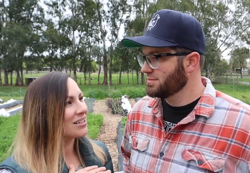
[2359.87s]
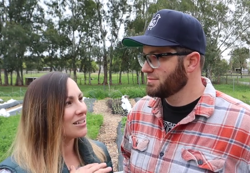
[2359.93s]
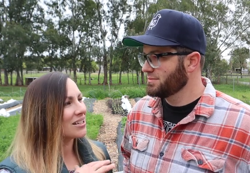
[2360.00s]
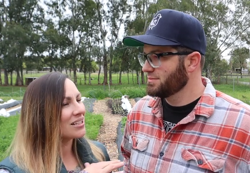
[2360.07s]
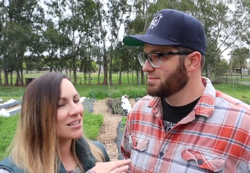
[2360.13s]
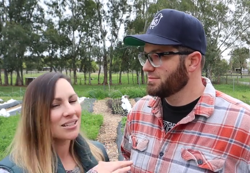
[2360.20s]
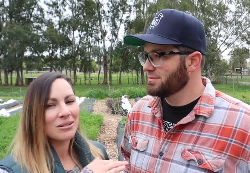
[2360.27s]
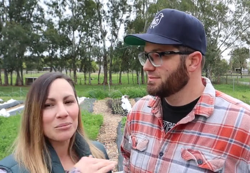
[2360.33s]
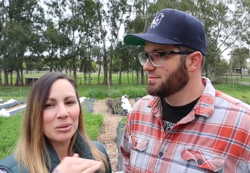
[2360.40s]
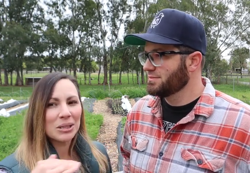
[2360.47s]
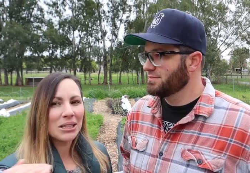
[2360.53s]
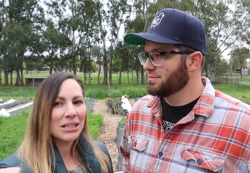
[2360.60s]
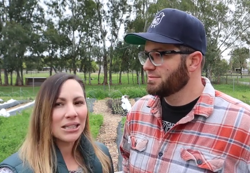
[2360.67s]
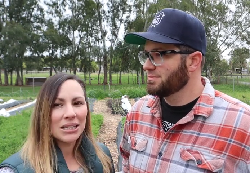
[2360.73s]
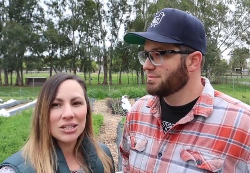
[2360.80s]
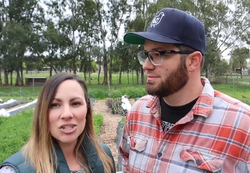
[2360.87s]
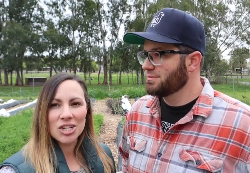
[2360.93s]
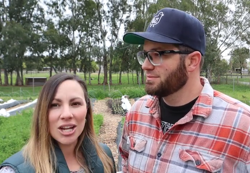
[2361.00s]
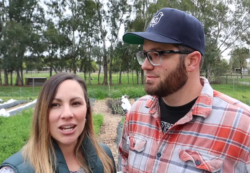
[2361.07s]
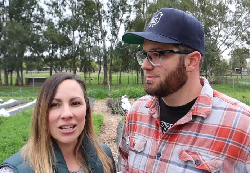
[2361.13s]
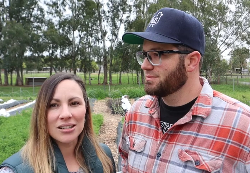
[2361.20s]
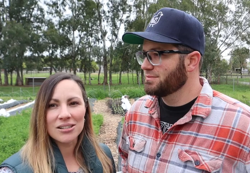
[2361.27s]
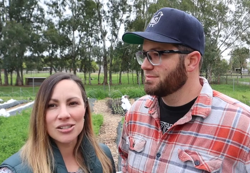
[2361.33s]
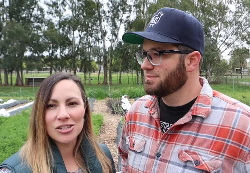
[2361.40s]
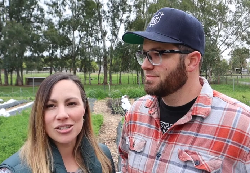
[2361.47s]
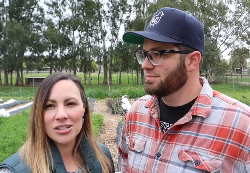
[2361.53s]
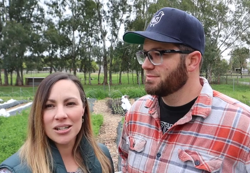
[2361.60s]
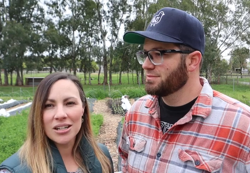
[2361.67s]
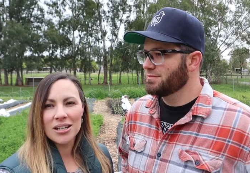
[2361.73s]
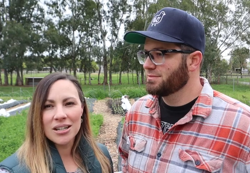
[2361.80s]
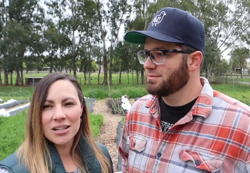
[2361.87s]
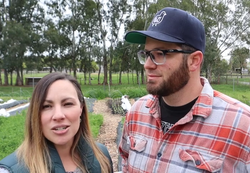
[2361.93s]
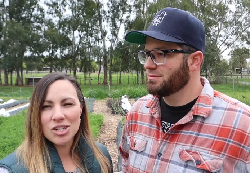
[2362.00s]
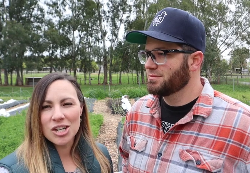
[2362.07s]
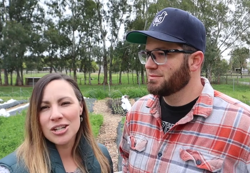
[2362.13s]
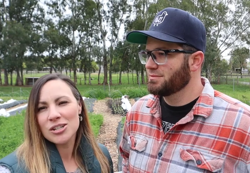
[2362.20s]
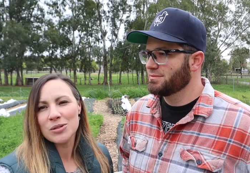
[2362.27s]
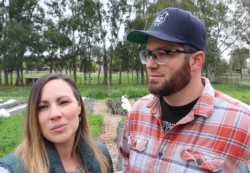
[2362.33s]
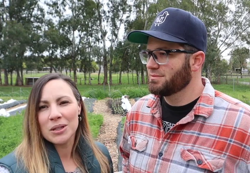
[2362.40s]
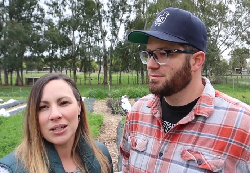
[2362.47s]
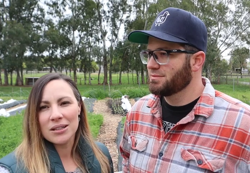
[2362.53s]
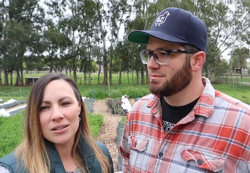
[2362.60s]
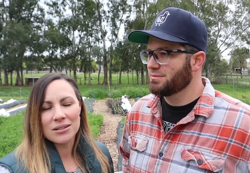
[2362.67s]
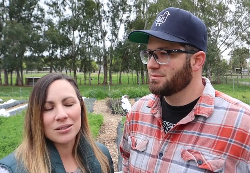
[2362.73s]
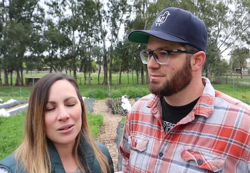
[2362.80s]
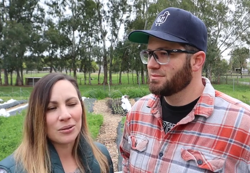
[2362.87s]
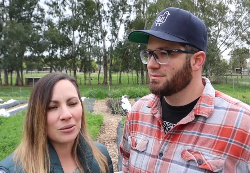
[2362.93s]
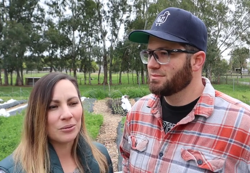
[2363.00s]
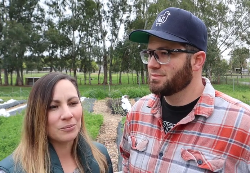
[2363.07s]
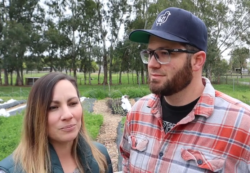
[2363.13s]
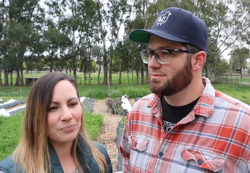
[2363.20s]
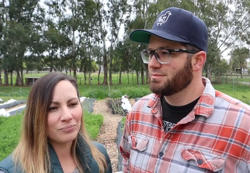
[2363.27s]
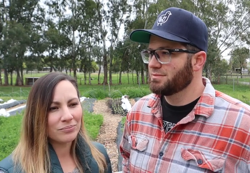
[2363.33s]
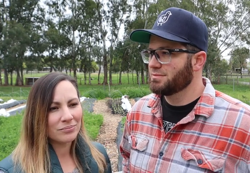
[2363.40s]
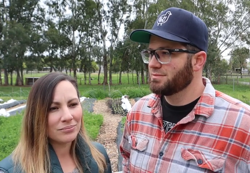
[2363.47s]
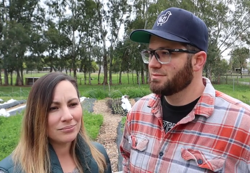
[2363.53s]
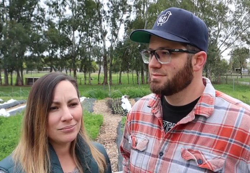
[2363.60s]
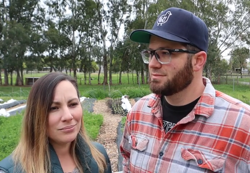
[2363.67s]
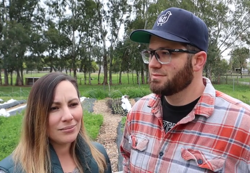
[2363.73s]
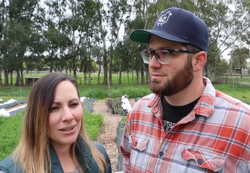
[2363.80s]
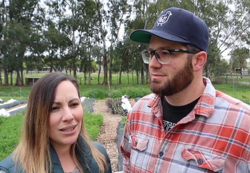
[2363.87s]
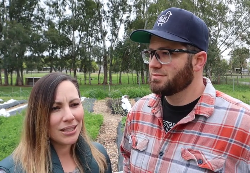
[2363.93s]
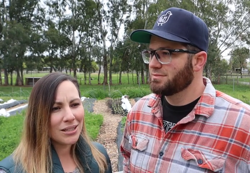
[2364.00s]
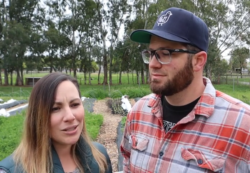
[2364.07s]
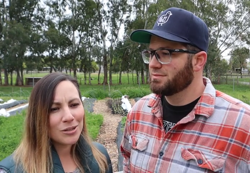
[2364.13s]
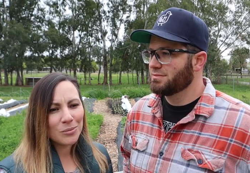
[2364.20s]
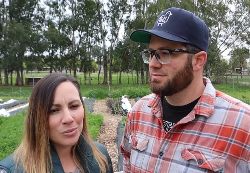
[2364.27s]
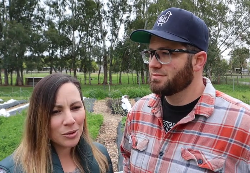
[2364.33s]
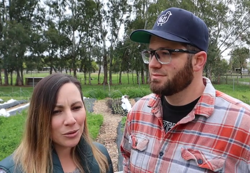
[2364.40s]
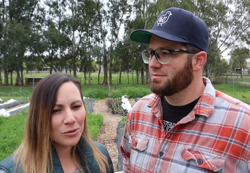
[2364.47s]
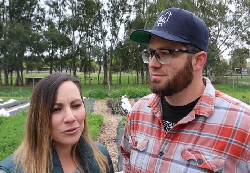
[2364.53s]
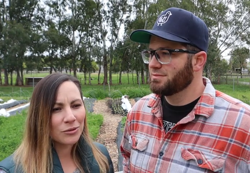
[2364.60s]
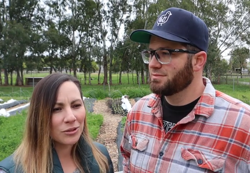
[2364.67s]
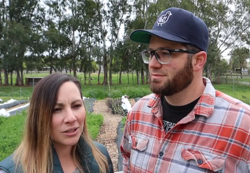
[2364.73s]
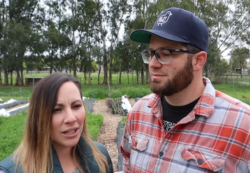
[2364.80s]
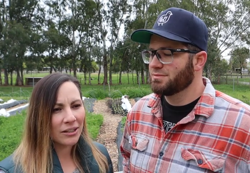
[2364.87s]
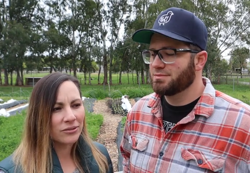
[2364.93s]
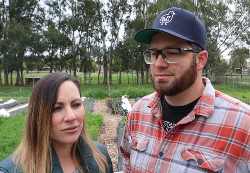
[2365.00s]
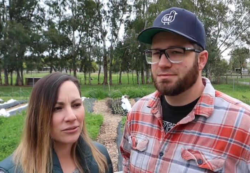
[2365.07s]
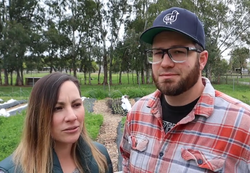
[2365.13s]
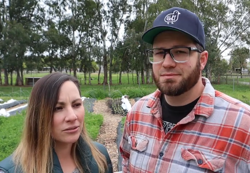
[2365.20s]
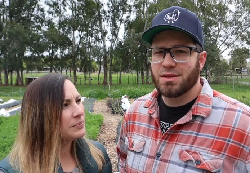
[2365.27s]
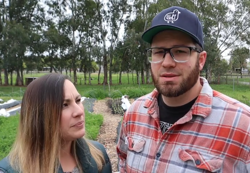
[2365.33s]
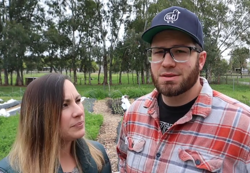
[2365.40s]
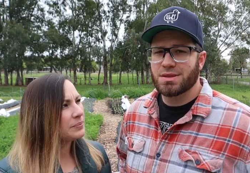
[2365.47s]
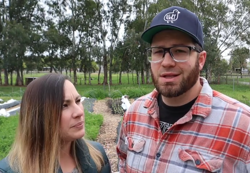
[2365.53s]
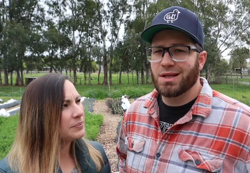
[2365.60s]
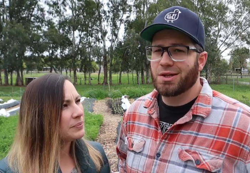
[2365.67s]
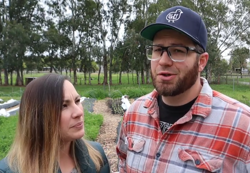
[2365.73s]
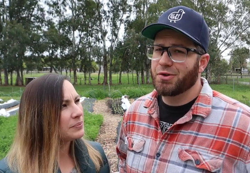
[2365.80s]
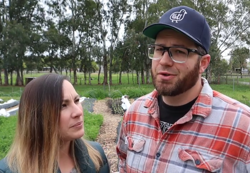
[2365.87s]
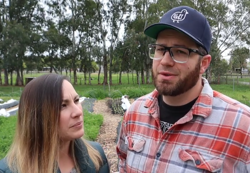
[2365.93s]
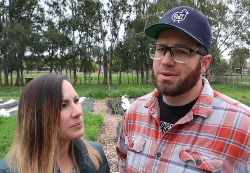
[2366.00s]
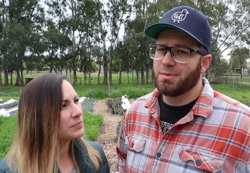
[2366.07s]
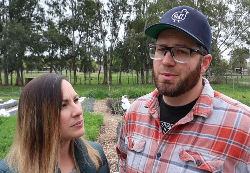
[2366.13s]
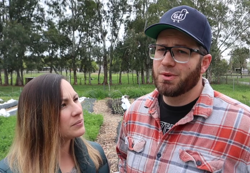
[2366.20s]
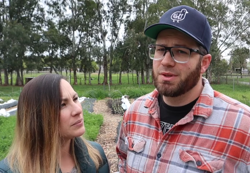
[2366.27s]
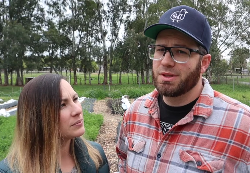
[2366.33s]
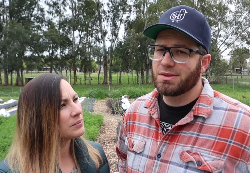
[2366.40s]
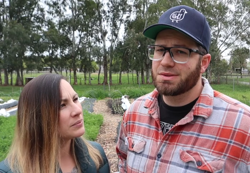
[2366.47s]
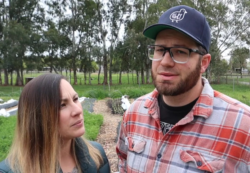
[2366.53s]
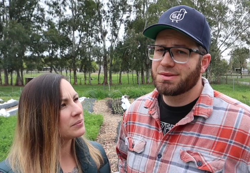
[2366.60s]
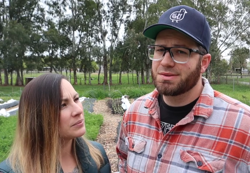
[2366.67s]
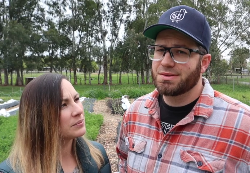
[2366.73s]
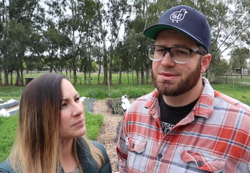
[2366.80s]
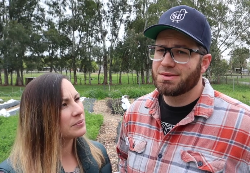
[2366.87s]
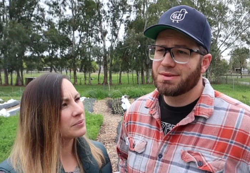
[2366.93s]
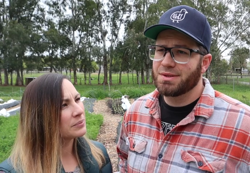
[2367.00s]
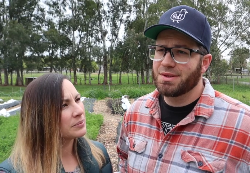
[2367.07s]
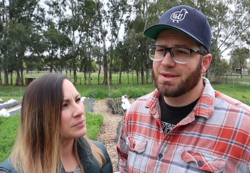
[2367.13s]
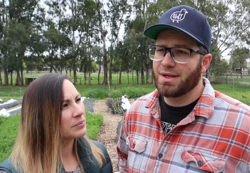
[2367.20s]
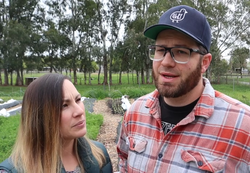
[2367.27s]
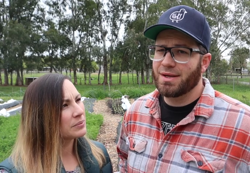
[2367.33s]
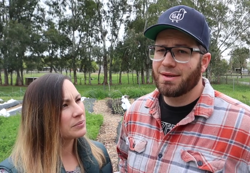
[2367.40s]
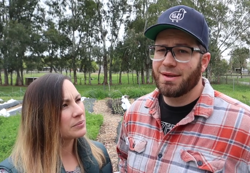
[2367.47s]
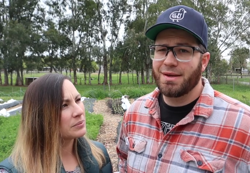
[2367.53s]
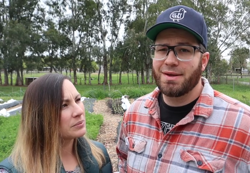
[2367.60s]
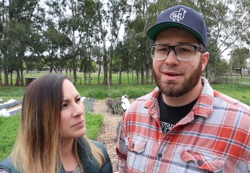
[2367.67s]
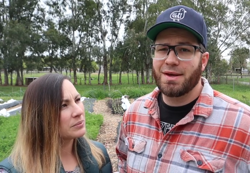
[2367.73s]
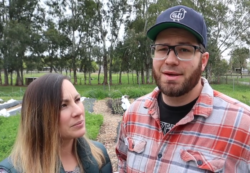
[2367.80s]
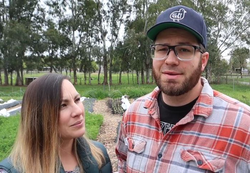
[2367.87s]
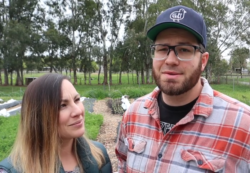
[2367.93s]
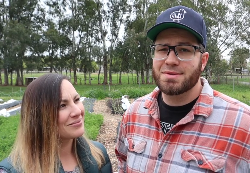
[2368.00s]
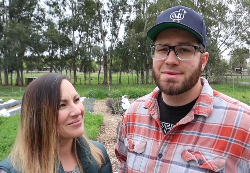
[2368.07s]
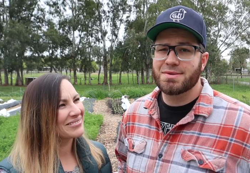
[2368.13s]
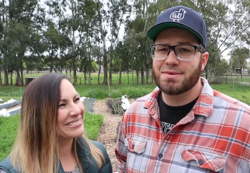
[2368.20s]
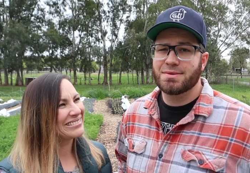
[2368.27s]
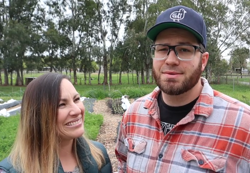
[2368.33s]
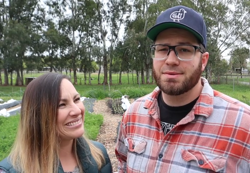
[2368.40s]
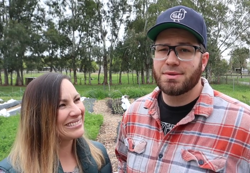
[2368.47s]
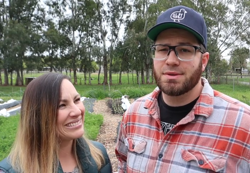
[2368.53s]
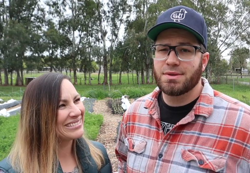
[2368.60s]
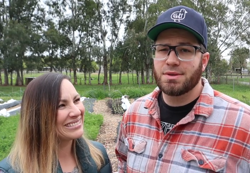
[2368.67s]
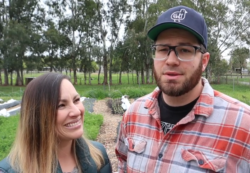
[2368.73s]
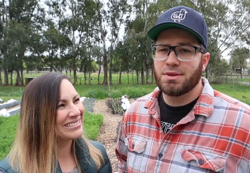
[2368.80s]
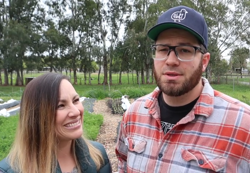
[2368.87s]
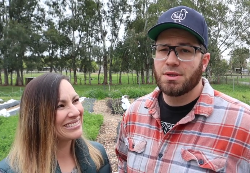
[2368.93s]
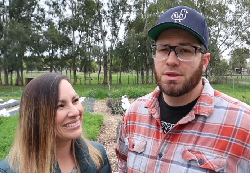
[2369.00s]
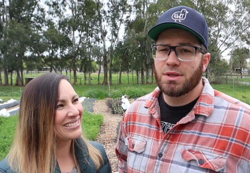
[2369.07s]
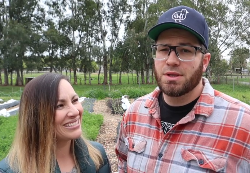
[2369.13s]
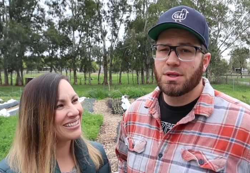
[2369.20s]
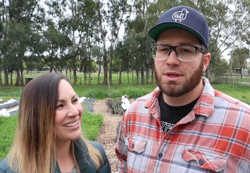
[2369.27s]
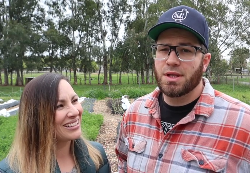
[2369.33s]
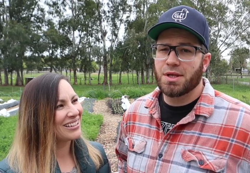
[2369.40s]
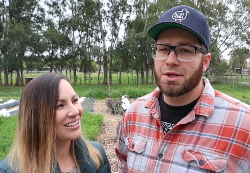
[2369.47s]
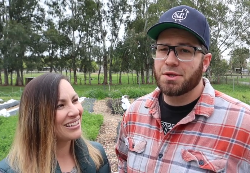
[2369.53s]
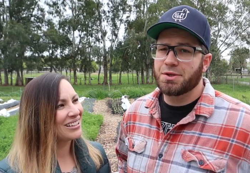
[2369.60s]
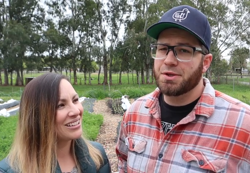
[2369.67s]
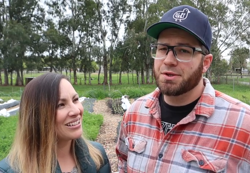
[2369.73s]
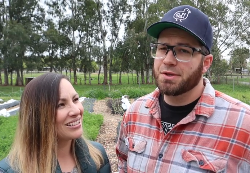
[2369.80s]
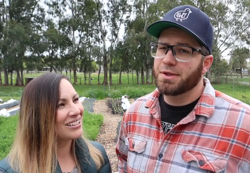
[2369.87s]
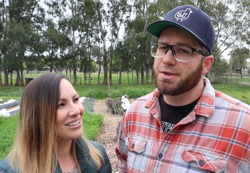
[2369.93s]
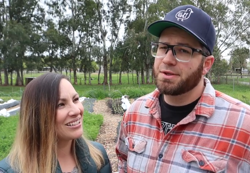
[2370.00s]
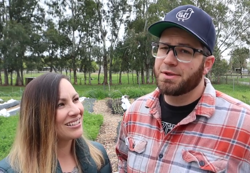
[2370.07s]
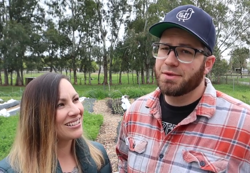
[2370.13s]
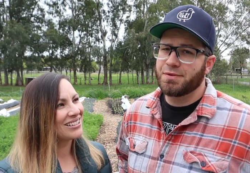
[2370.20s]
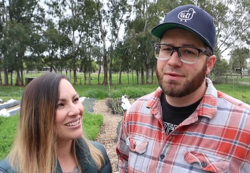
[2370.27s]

Speaker 1: it's completely changed, changed me. So it's a beautiful life.
Speaker 2: It's a lot of early mornings, a lot of late nights. A lot of dirt under your